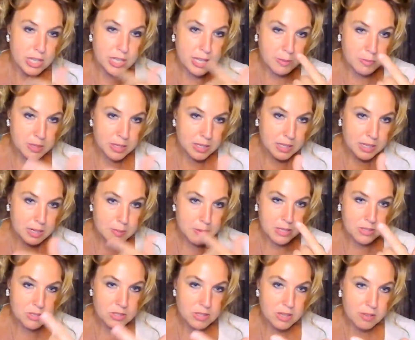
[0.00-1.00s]
keeps thinking
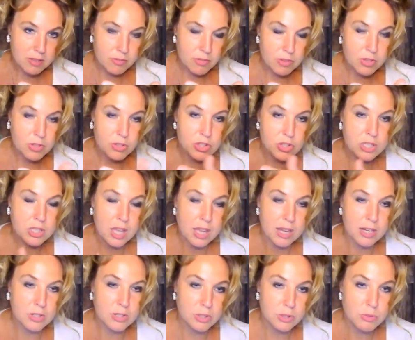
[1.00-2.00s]
about stuff, she's got
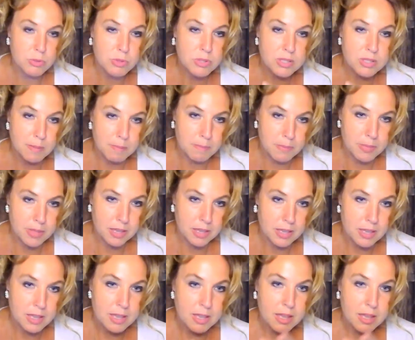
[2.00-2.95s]
to do something